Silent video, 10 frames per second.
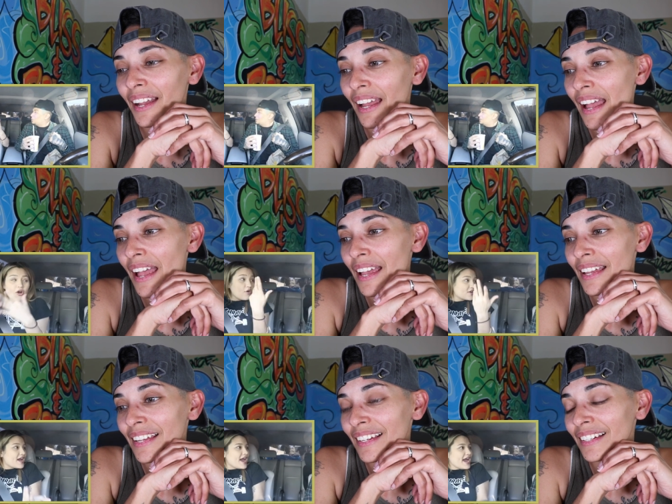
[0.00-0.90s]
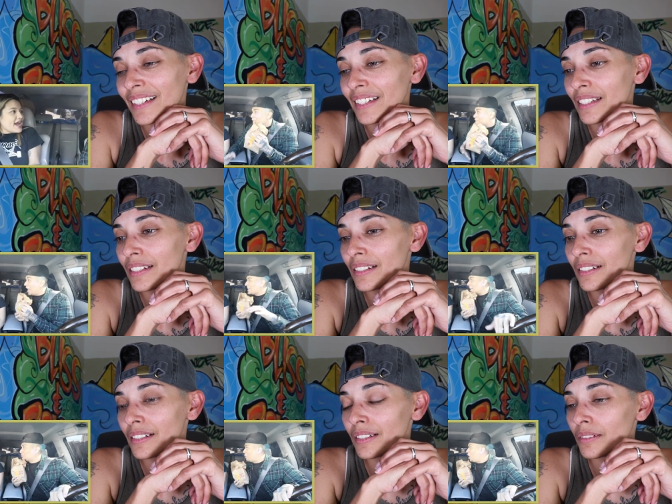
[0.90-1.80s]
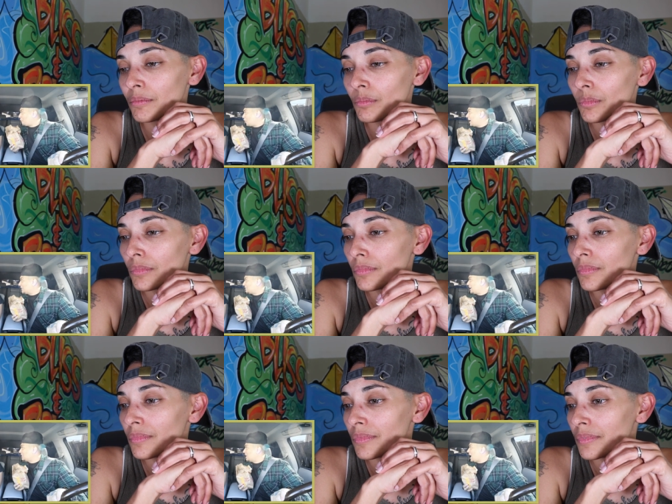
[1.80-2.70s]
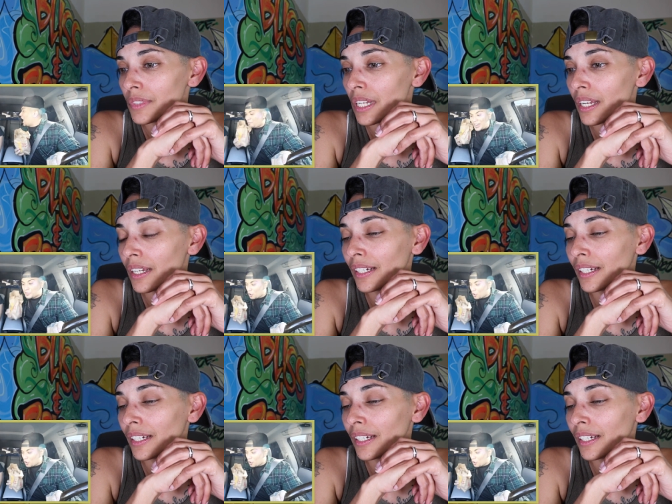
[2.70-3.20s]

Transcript: soda. Okay. I got small fries, Seth. If